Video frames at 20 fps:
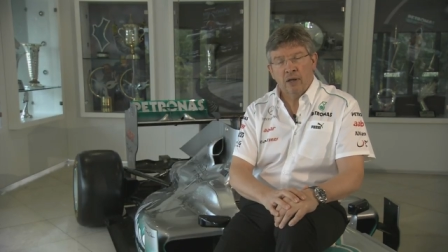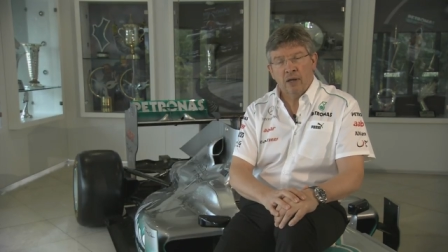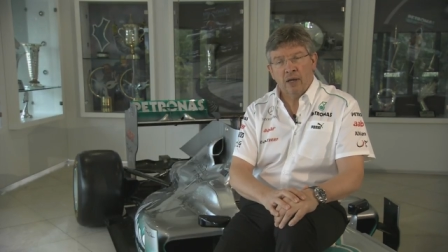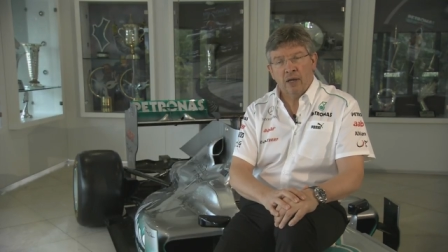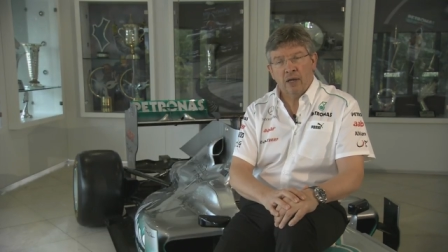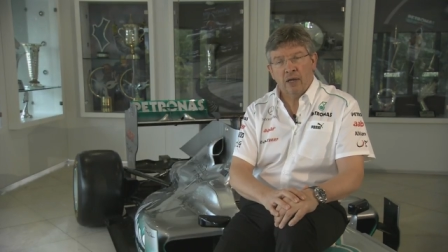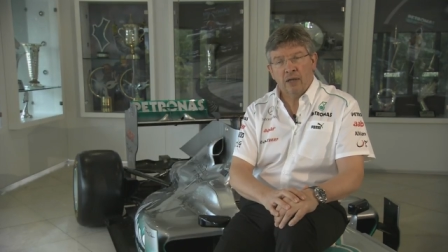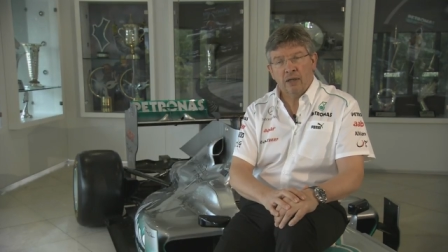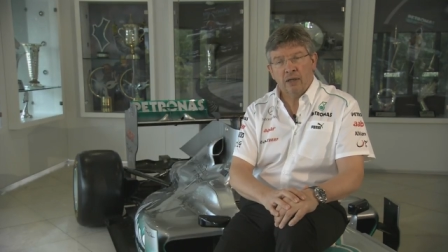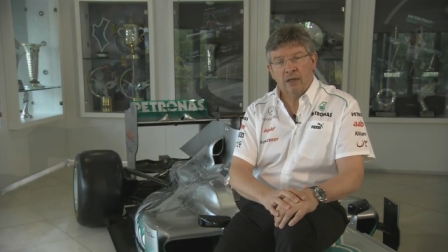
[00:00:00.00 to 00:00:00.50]

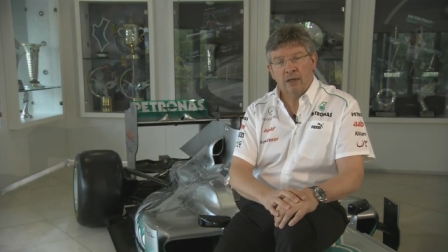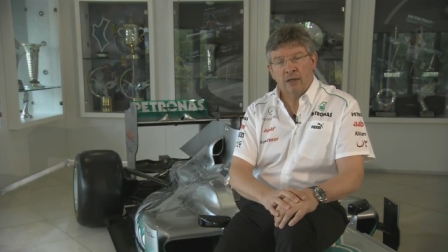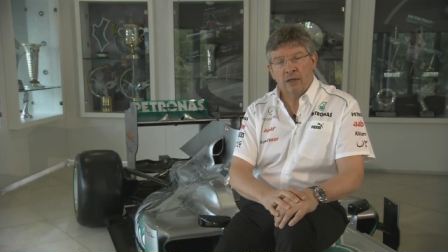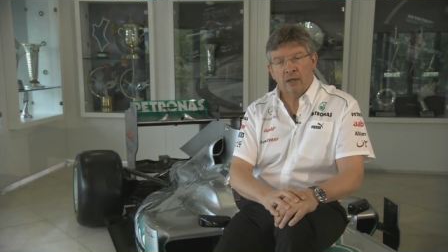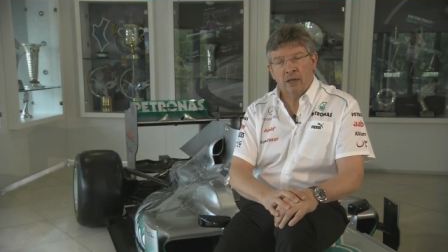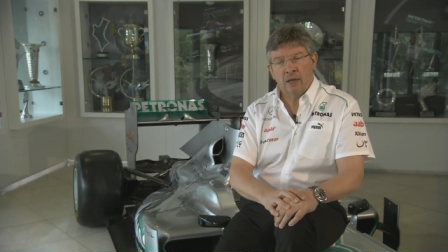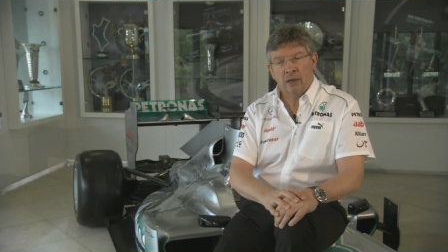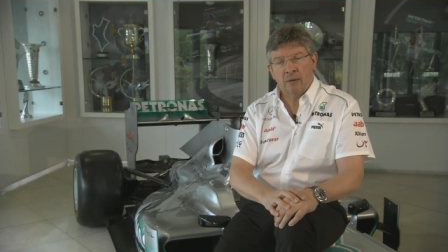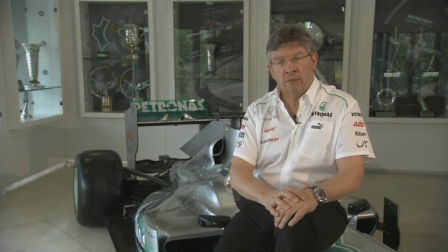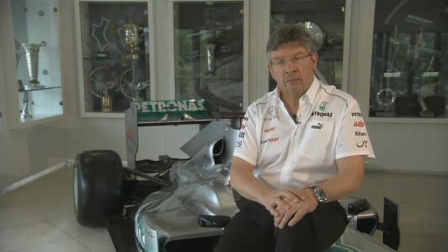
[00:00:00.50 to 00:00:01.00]
and
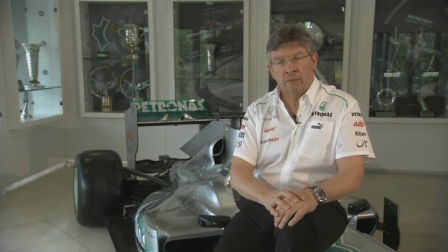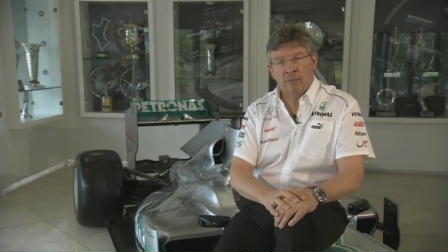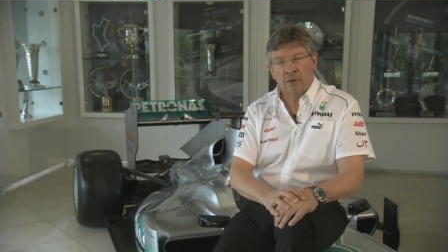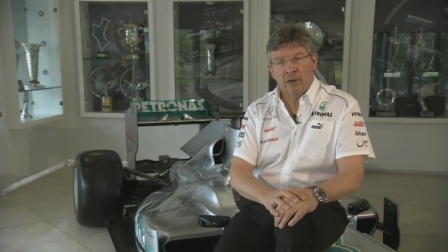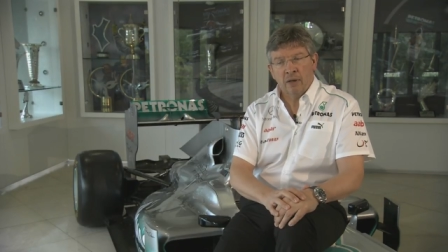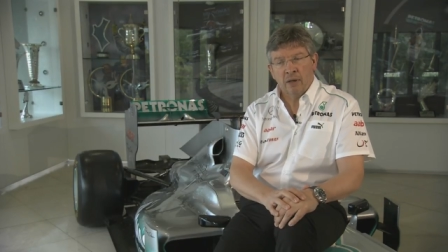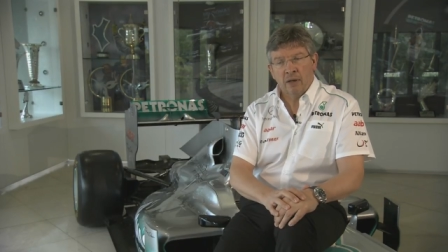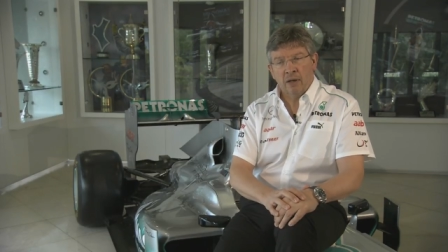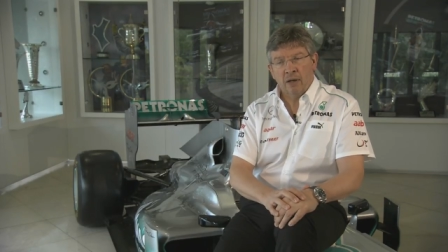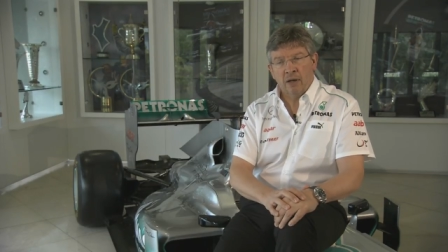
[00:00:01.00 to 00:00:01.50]
um,
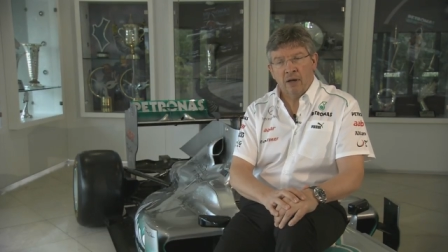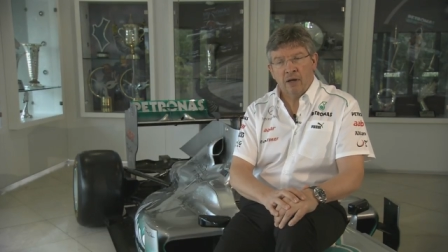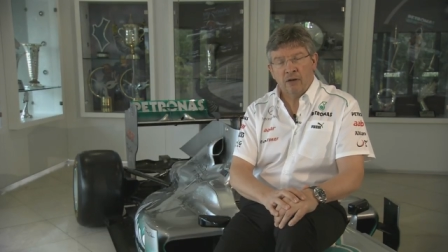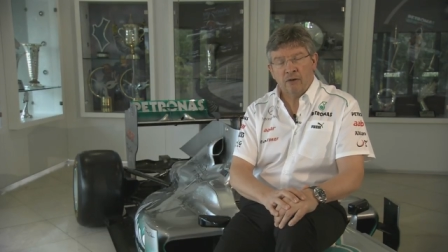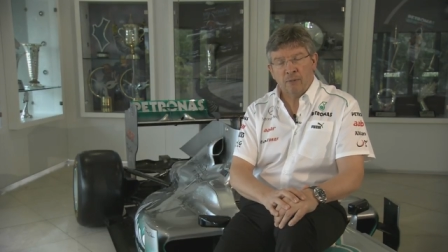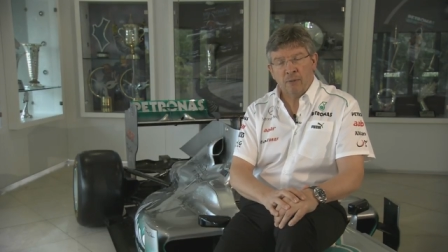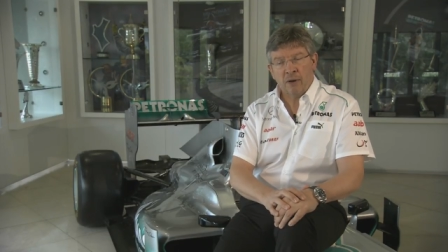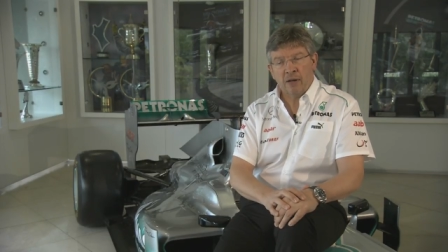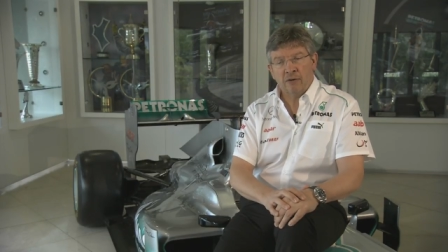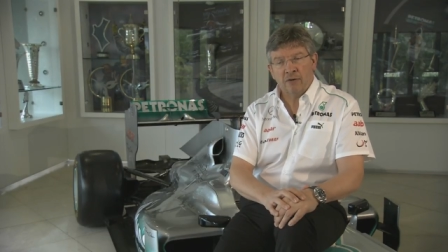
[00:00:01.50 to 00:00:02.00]
I
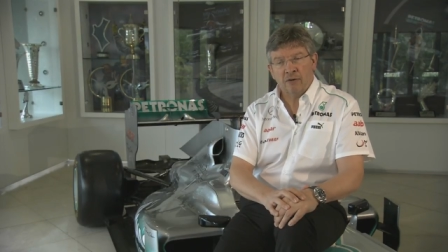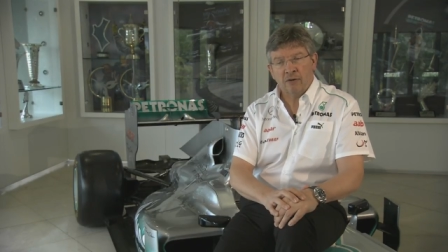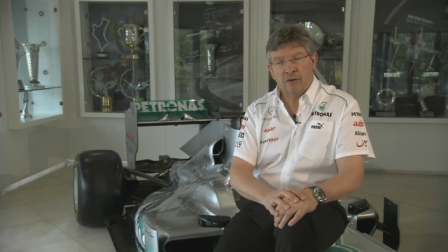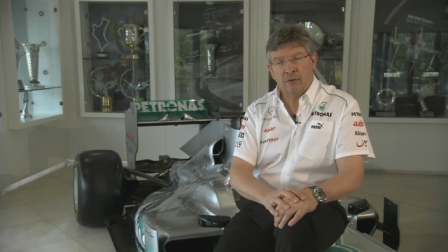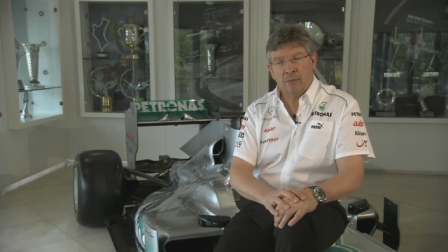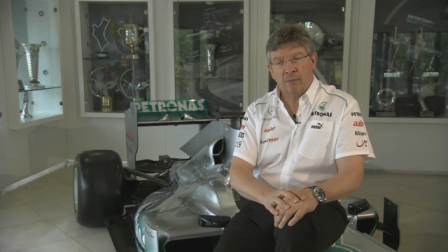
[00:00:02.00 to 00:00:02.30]
expect us